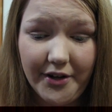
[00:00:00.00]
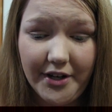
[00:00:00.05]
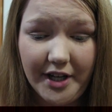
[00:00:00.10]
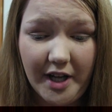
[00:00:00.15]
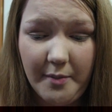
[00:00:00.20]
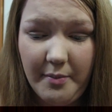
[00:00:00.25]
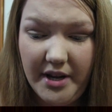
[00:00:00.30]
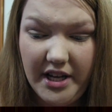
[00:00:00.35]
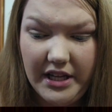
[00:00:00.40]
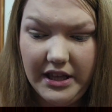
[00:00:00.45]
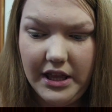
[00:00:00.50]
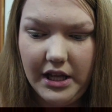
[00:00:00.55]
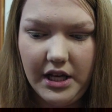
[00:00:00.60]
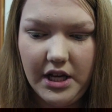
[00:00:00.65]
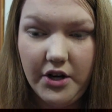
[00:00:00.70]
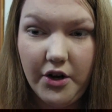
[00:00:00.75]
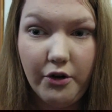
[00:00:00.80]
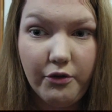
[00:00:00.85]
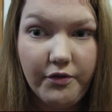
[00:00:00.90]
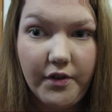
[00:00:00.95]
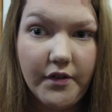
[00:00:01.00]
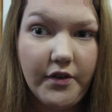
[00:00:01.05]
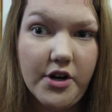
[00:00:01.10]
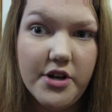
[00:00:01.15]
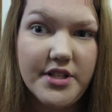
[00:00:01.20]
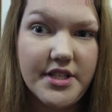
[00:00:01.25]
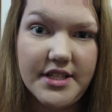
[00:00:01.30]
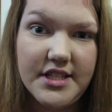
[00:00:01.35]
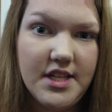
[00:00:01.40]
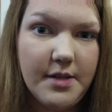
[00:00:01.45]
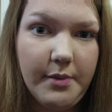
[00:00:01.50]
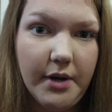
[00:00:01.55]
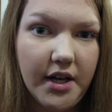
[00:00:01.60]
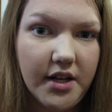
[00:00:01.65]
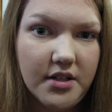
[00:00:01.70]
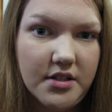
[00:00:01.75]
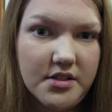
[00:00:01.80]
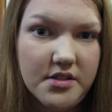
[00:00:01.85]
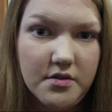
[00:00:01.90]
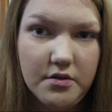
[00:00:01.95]
it could be like, you know, 50 or 60
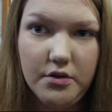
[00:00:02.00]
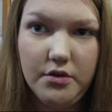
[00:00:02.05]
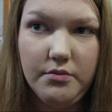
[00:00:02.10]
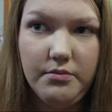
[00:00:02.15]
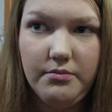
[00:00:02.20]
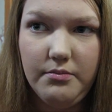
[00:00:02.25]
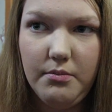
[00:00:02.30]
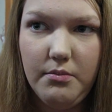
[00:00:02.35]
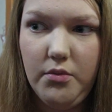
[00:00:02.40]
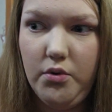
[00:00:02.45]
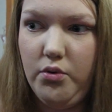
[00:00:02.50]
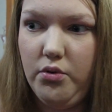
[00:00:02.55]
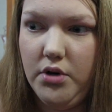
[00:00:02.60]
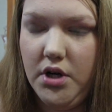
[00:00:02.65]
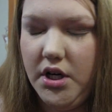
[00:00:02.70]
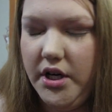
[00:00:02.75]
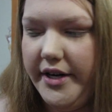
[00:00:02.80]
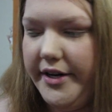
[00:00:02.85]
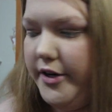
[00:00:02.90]
bucks or more.